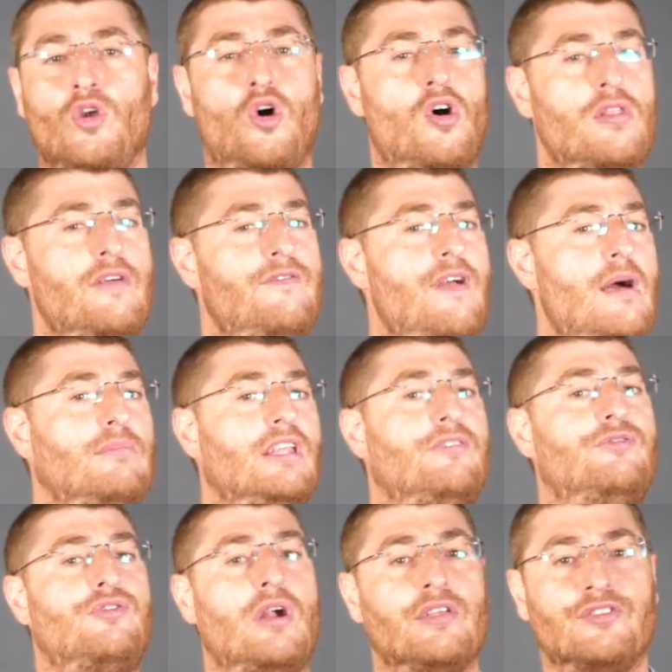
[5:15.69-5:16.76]
All the family and
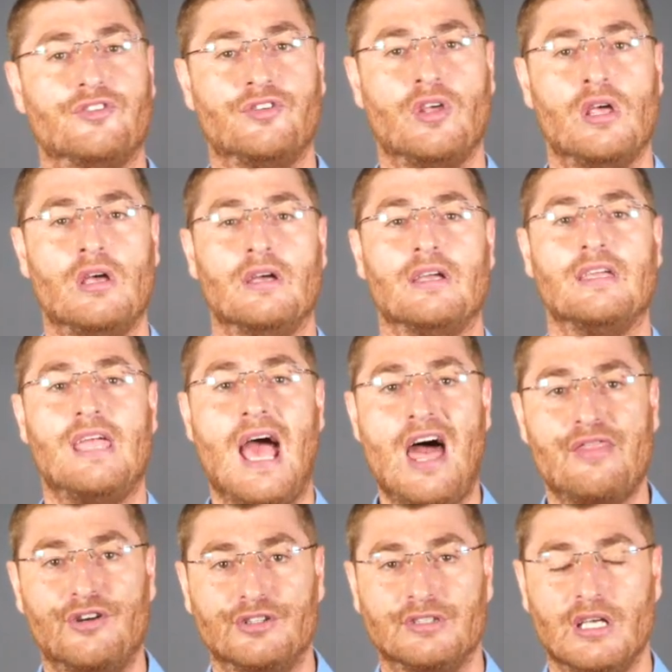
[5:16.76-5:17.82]
friends
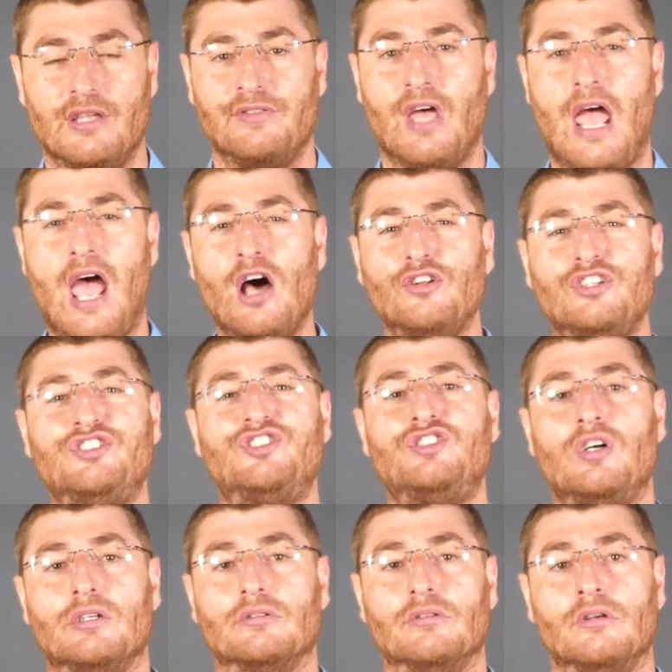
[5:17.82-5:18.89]
gathered, and the eldest
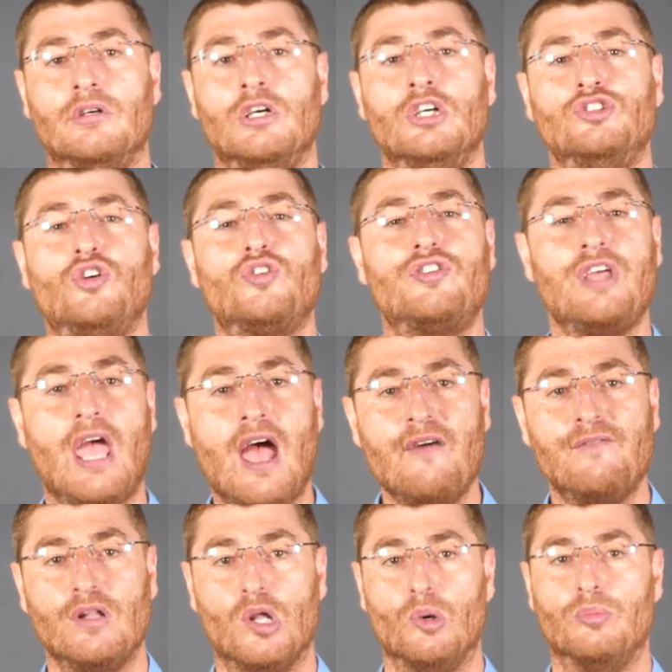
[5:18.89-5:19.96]
son took the
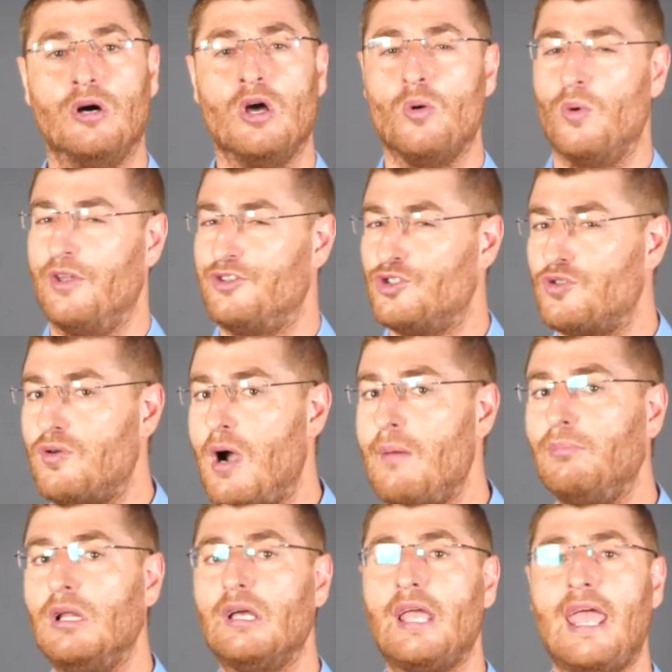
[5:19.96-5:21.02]
envelope with
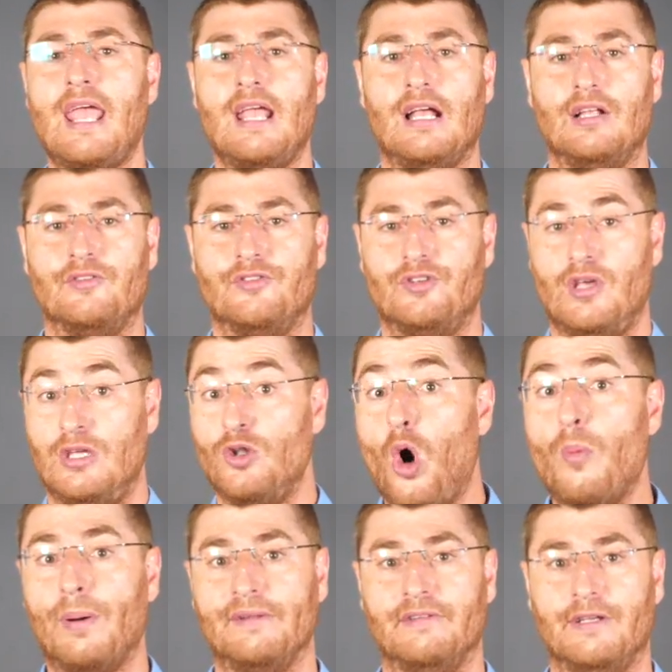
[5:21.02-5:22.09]
trembling hands and
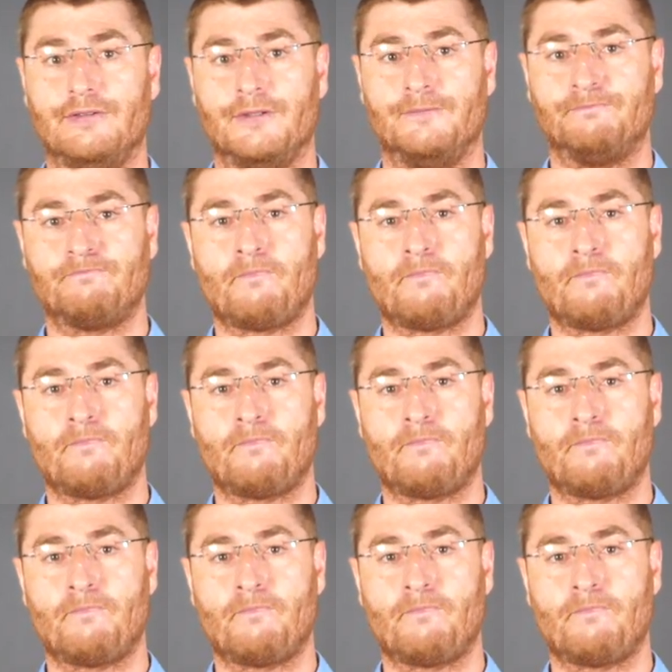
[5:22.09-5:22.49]
opened it.